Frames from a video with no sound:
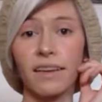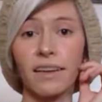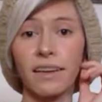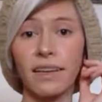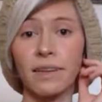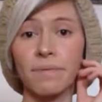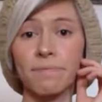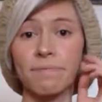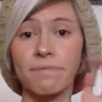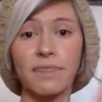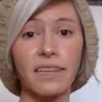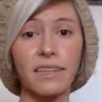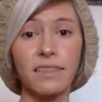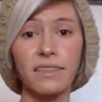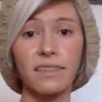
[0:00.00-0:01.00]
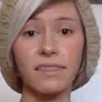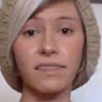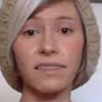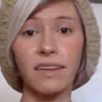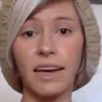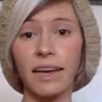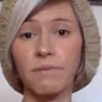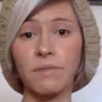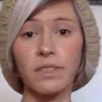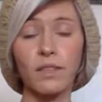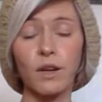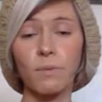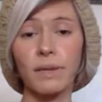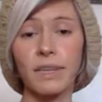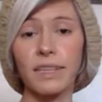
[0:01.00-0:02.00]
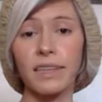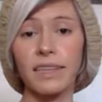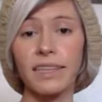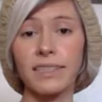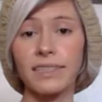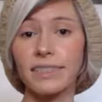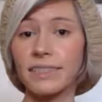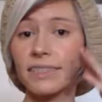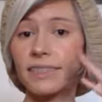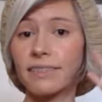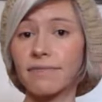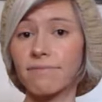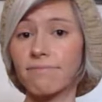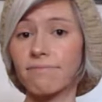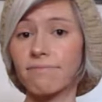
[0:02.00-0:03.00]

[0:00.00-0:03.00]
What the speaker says: I'm just hoping that this,